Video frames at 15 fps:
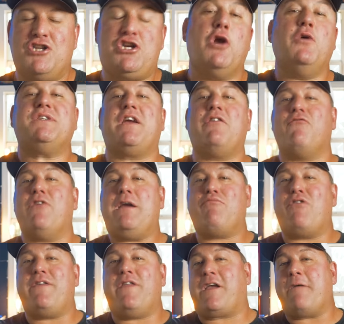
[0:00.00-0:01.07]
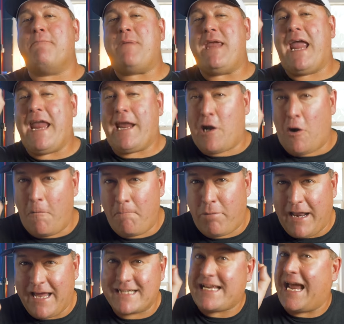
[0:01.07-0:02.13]
Choosing a rebreather can be a
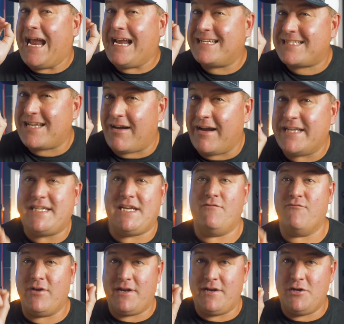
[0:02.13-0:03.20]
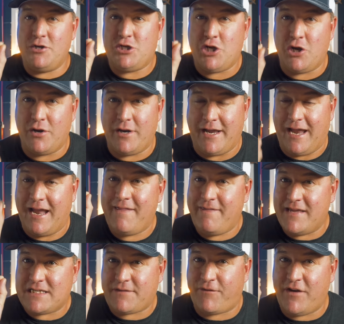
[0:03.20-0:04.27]
complex, anxiety-ridden journey. In
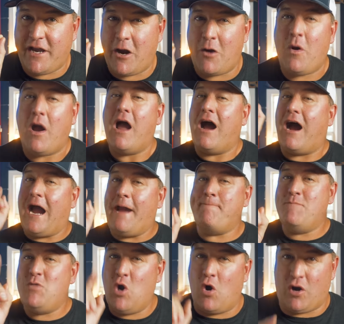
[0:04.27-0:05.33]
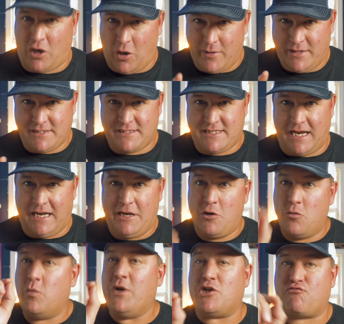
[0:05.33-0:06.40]
this video, I'm not going to tell
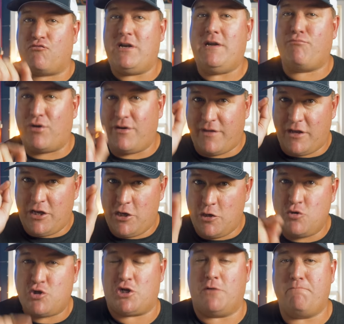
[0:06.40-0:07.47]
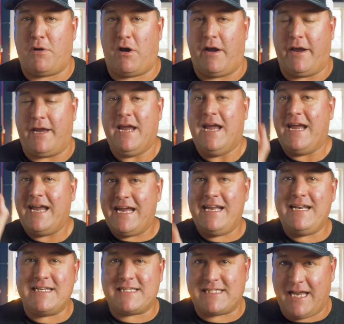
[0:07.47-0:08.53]
you which rebreather you should buy.
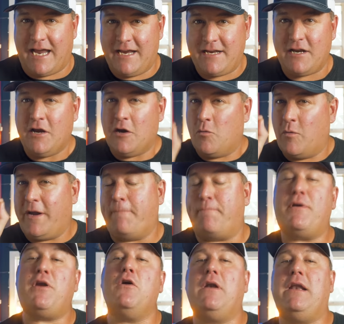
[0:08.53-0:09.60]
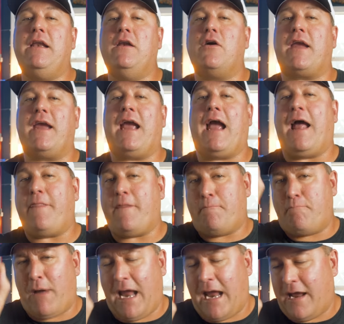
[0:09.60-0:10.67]
Instead, we are purely looking at the
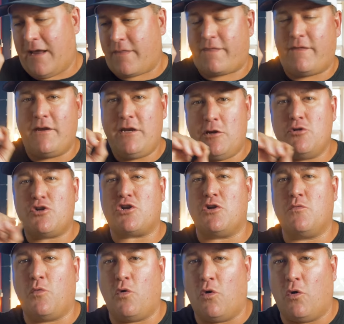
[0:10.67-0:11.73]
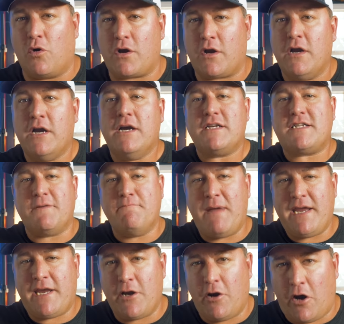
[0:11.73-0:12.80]
path that you should walk to
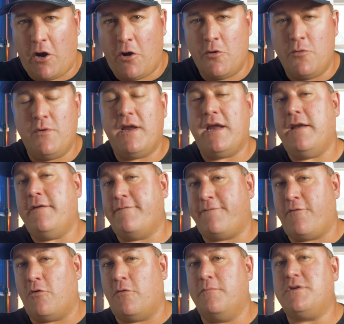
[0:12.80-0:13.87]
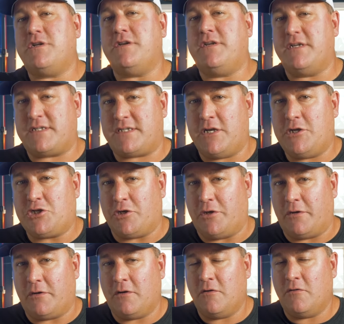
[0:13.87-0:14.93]
make your own informed
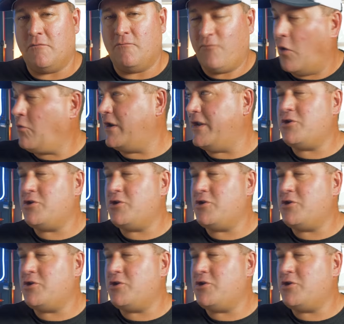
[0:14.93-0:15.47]
decision. Roll